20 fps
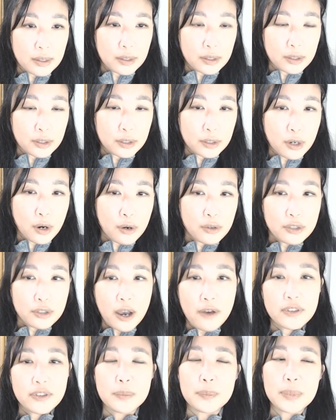goes
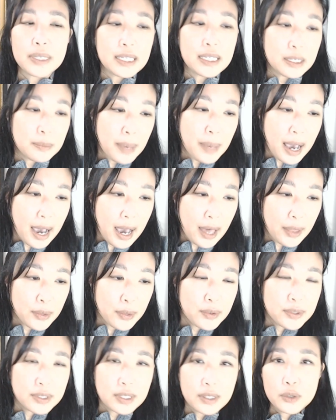off the beaten path,
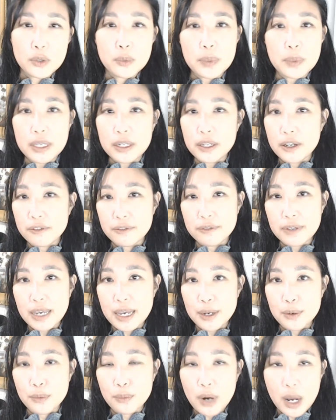who's a little bit of
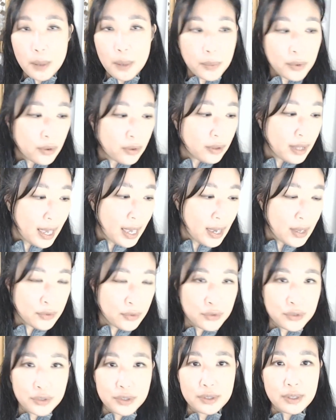a rebel.
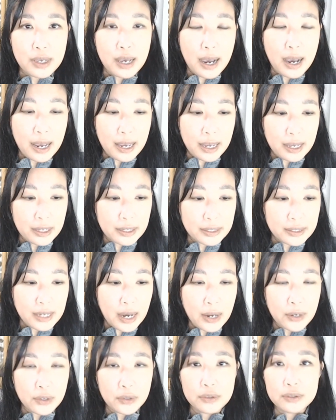Hence, I
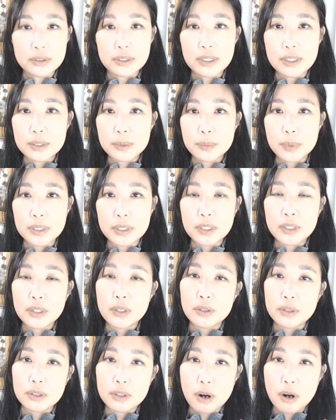titled this
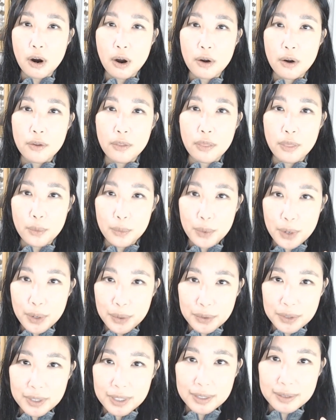particular card the
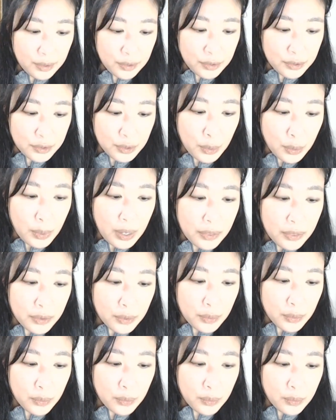Rogue. So when
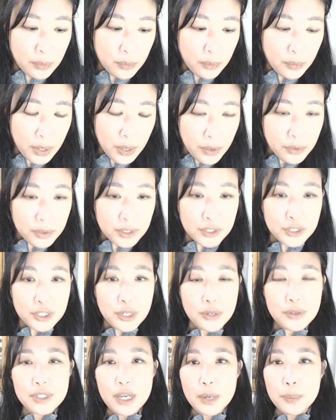the rogue
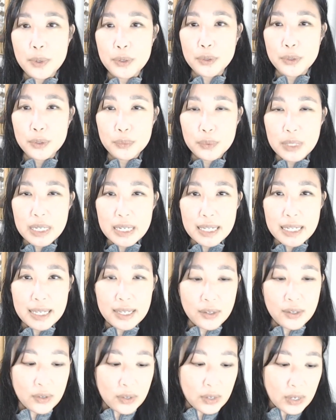shows up in your
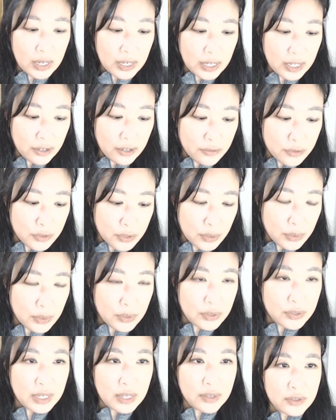reading, it gives you a
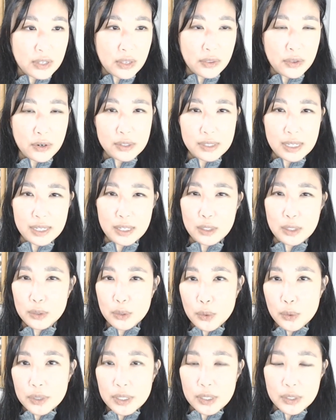sense there's like a
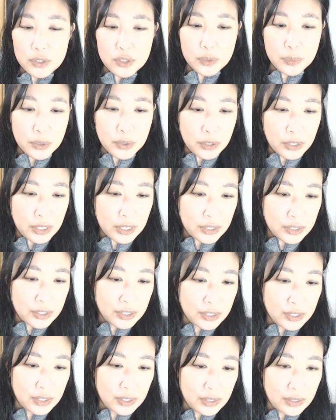Loki
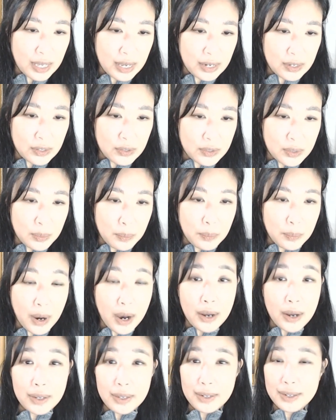spirit that is
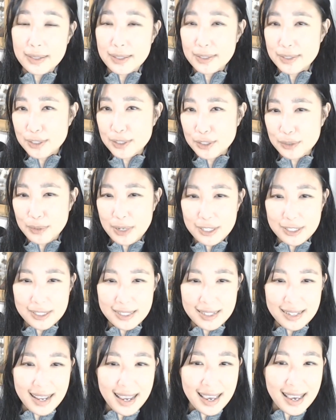embodied in the situation
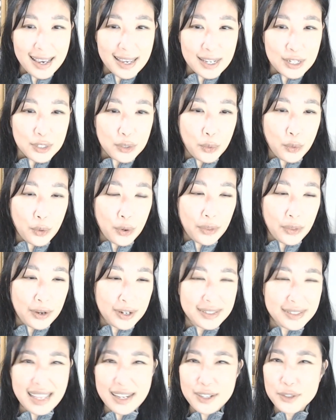at hand, or
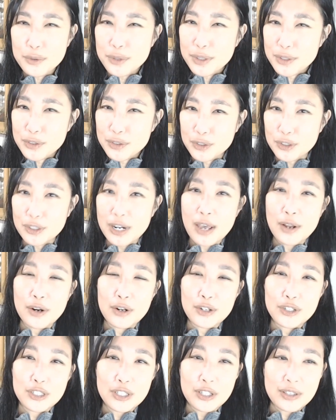there's that trickster
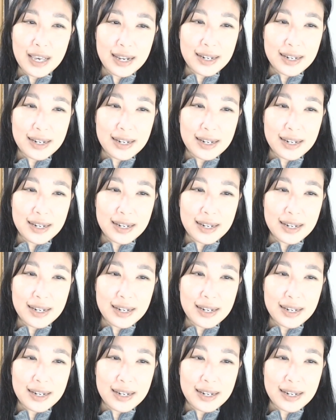energy that is